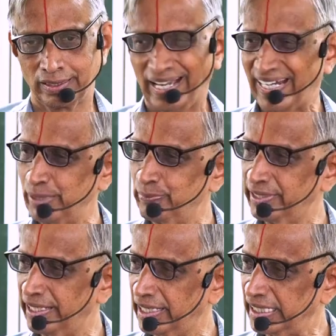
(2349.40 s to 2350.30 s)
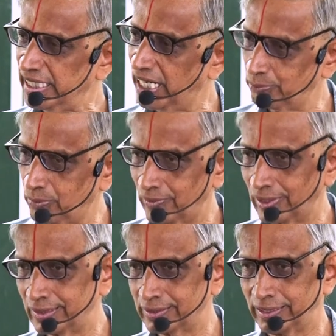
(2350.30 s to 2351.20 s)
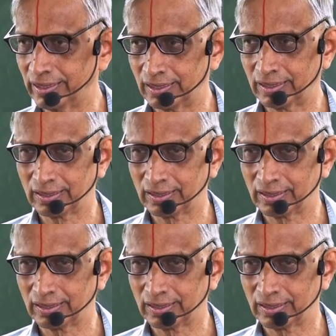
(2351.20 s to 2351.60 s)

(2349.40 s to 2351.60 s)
Can it be any unbounded set?